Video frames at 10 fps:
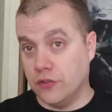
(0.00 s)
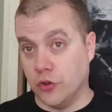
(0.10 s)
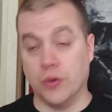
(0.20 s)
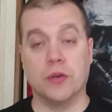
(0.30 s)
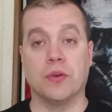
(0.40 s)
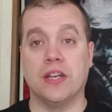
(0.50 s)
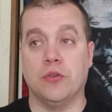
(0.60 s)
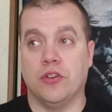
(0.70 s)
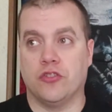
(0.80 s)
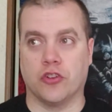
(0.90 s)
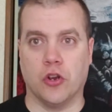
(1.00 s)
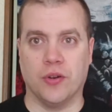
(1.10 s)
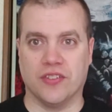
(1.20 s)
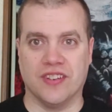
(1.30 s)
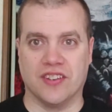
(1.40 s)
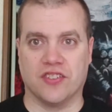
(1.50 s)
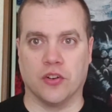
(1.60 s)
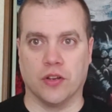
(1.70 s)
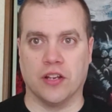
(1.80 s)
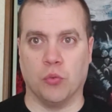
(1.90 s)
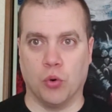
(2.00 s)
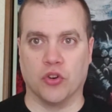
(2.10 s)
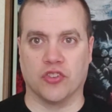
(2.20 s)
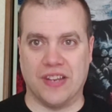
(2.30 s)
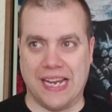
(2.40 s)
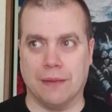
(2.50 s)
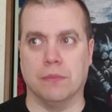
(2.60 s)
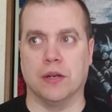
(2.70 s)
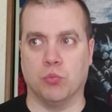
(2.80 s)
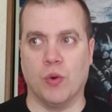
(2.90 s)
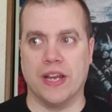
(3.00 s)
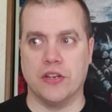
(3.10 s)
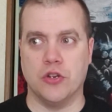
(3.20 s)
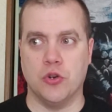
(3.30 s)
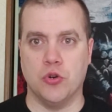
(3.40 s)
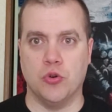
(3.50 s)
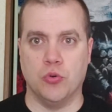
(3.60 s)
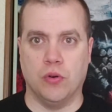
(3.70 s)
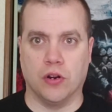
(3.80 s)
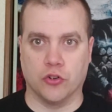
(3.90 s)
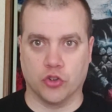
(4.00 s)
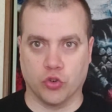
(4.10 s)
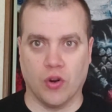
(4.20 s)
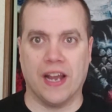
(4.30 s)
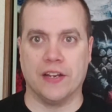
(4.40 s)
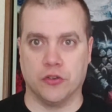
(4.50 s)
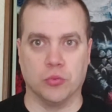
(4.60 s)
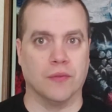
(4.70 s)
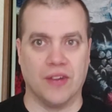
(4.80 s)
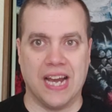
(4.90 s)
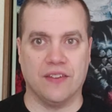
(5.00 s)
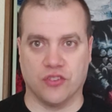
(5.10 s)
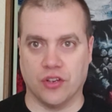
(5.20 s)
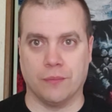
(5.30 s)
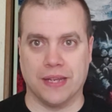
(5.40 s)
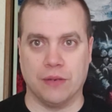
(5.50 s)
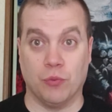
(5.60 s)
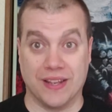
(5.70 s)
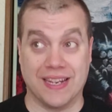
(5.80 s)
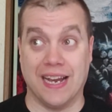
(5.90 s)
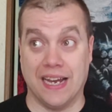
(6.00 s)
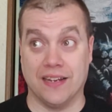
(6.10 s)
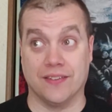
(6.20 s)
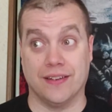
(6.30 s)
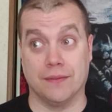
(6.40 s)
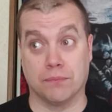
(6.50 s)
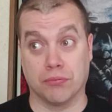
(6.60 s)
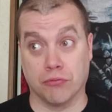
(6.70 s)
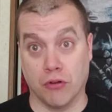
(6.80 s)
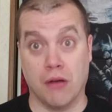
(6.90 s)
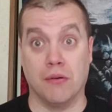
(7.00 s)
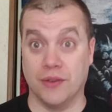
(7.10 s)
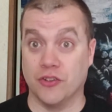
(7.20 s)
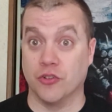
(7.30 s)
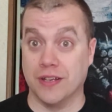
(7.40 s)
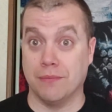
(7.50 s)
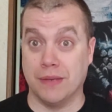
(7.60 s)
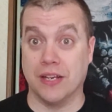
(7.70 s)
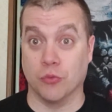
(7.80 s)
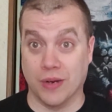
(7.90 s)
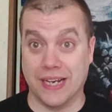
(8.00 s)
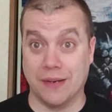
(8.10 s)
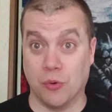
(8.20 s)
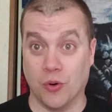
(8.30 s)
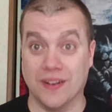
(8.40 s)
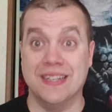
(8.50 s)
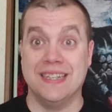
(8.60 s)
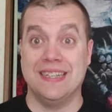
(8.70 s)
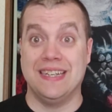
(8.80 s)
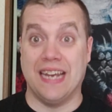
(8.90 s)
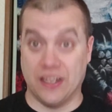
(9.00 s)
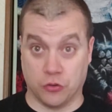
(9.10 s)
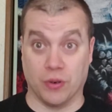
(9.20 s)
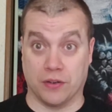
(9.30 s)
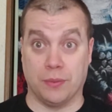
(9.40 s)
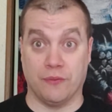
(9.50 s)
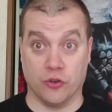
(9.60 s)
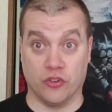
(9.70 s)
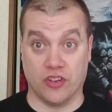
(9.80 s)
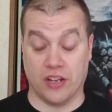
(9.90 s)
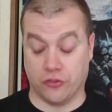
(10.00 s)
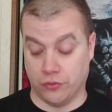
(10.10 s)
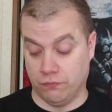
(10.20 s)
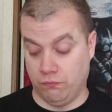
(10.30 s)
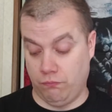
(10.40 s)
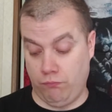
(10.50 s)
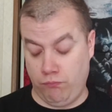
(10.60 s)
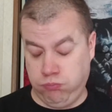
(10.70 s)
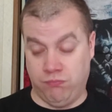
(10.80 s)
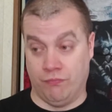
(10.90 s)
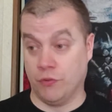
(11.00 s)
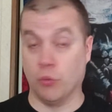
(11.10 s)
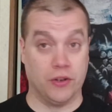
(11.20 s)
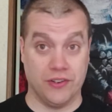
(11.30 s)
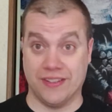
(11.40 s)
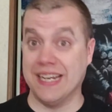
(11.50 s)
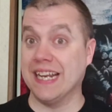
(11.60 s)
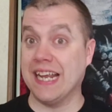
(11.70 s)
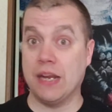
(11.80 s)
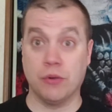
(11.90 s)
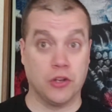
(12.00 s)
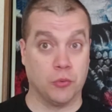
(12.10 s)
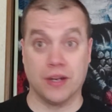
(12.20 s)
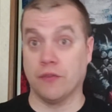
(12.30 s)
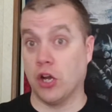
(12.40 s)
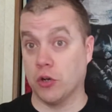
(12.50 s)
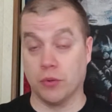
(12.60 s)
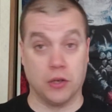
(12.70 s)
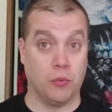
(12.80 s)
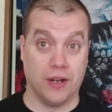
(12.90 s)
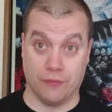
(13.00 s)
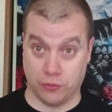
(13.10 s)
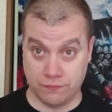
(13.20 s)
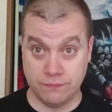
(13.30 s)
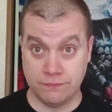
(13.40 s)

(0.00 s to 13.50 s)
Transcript: Doing a reunion show isn't necessarily the worst thing, but when you are trying to revive something with guys that probably shouldn't even be in the ring anymore, it's a recipe for disaster. Whether you're TNA, whether you're Ring of Honor, whether you're whatever.